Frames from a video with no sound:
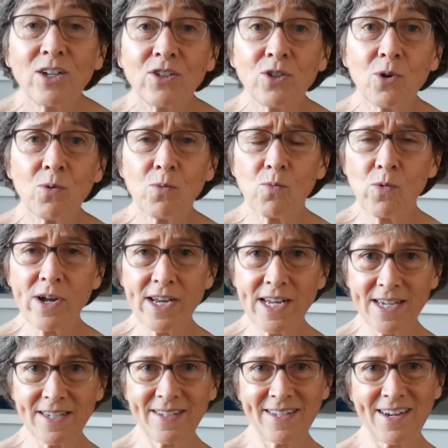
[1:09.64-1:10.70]
So what
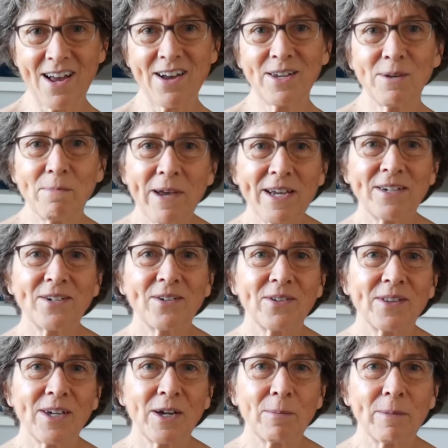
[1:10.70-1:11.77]
is an occupational
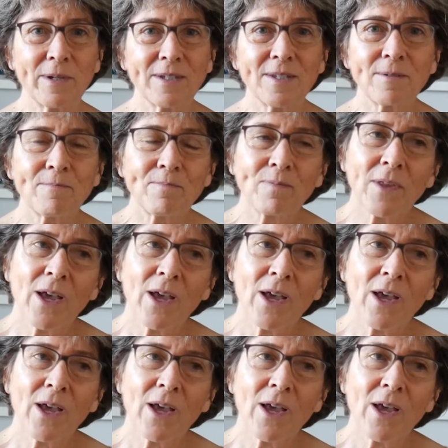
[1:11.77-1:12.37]
therapist?